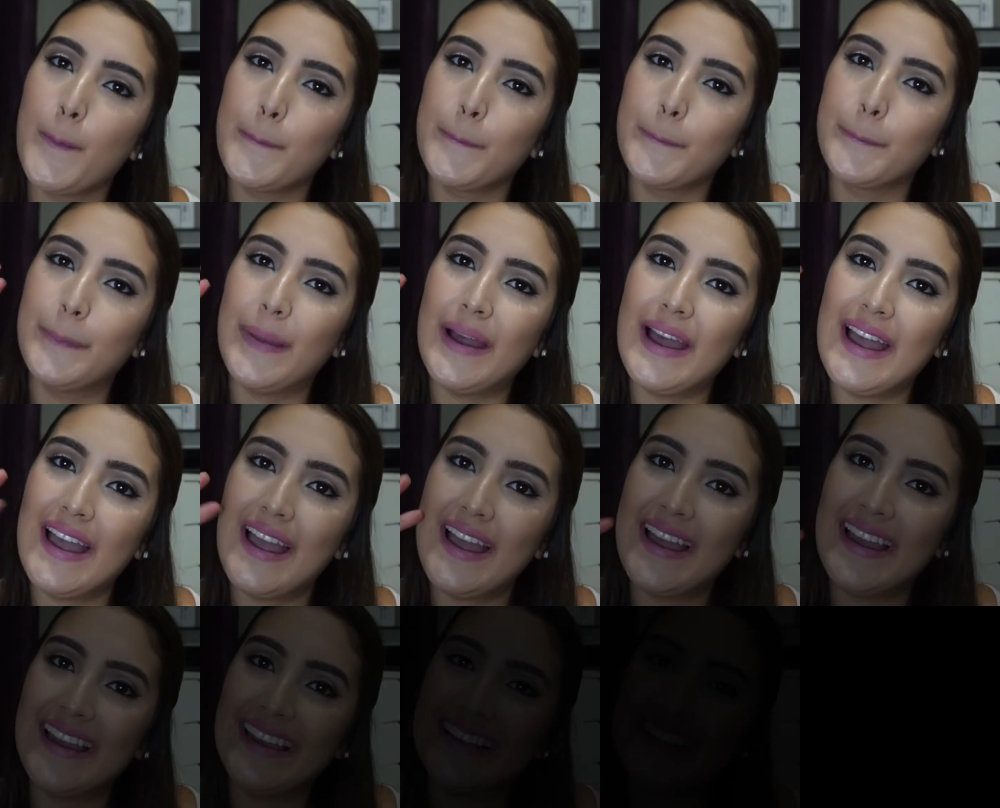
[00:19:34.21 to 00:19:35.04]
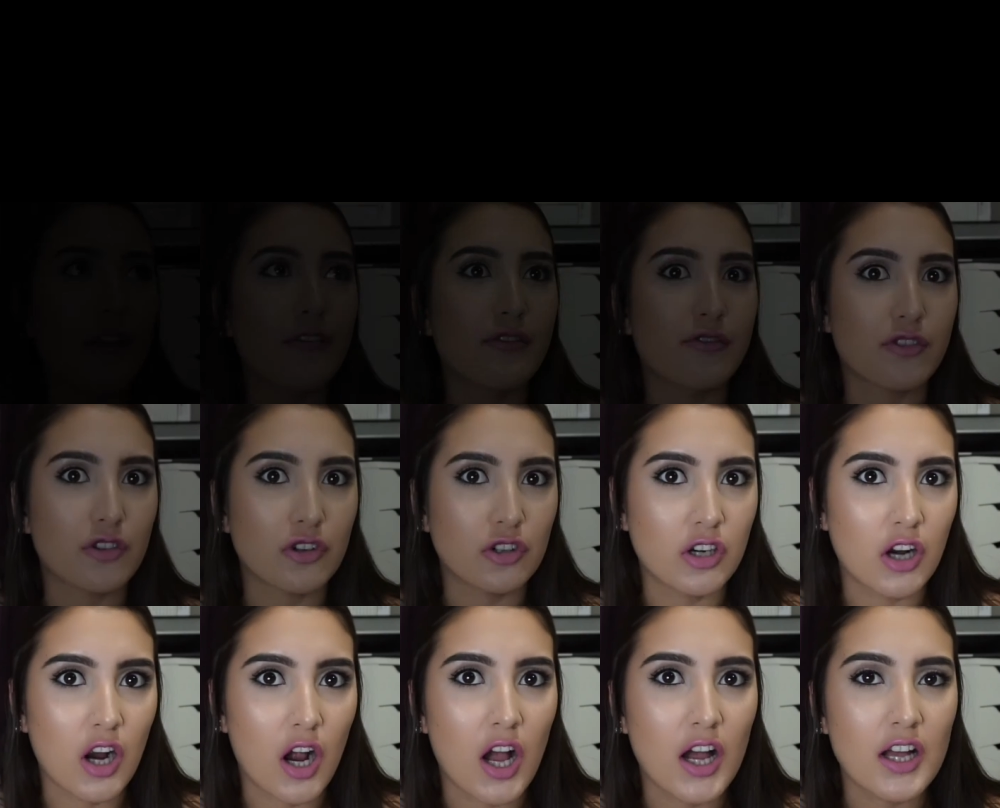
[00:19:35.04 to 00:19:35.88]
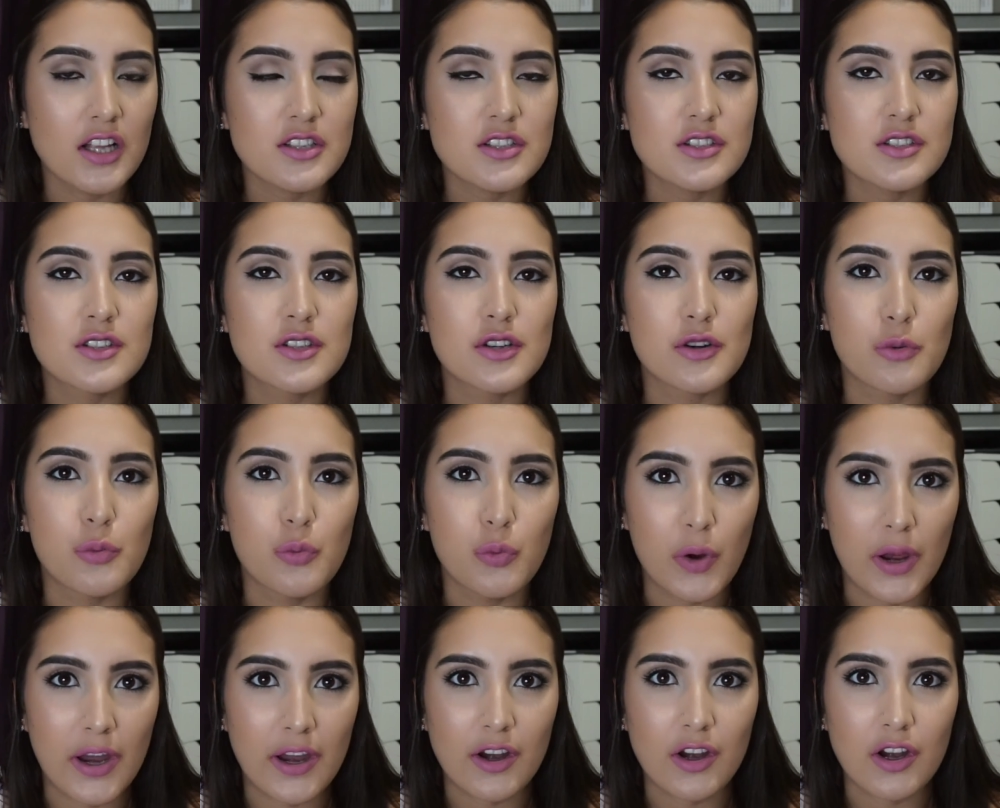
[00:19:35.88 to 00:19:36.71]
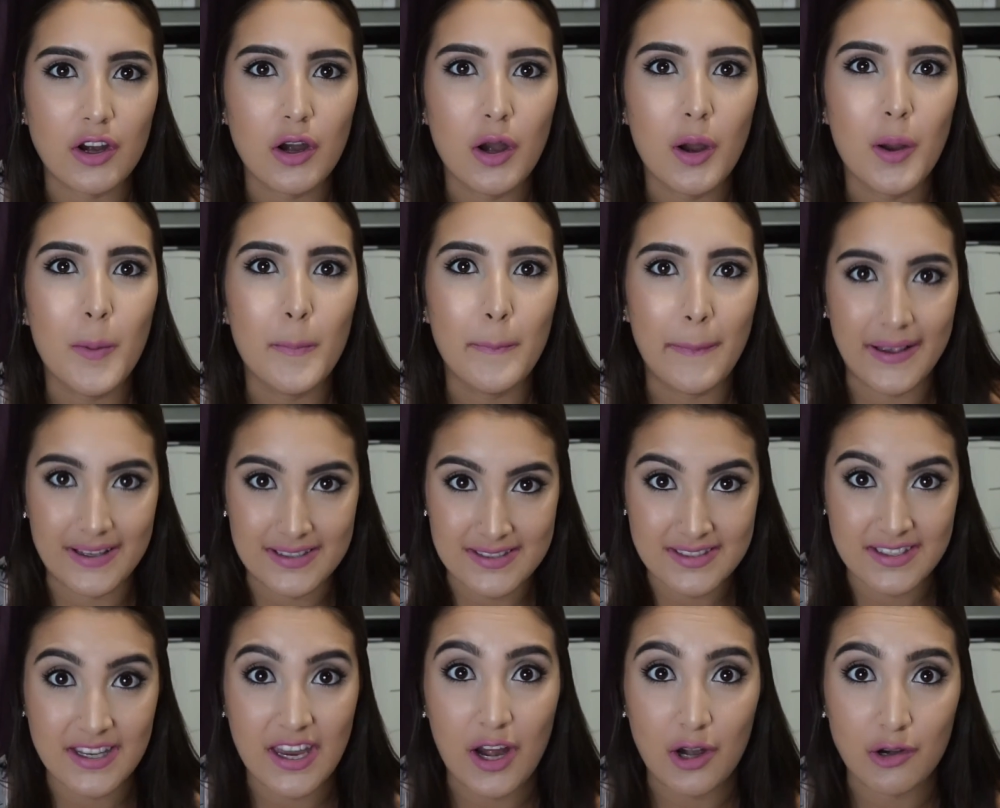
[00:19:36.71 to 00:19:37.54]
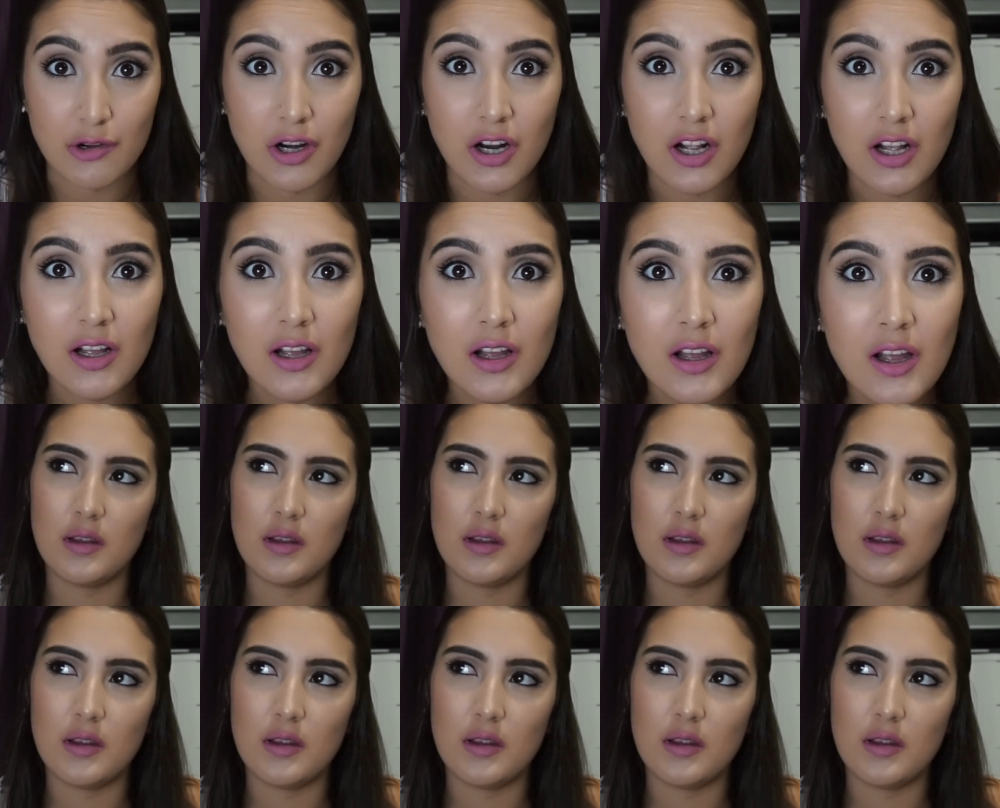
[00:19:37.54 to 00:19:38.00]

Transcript: Bye! I forgot to wear mascara.